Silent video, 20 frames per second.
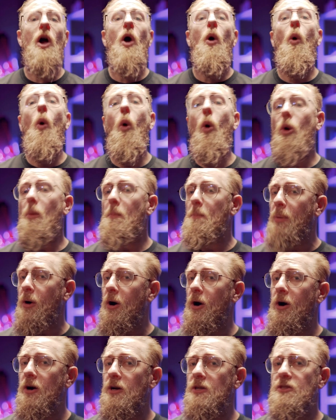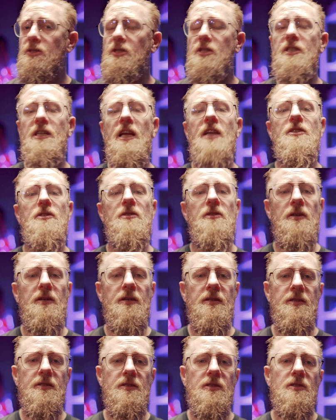or parse the JSON
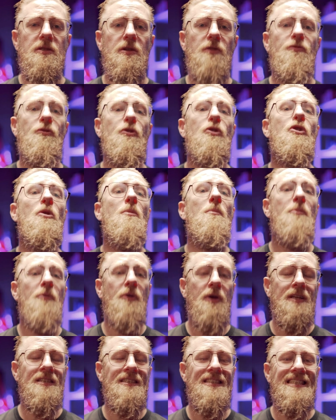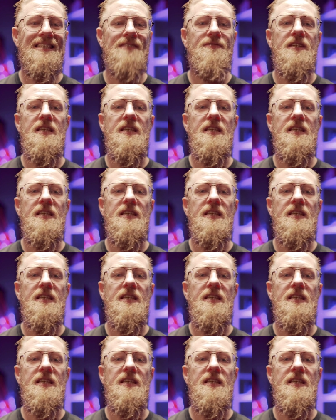logs for comprehensive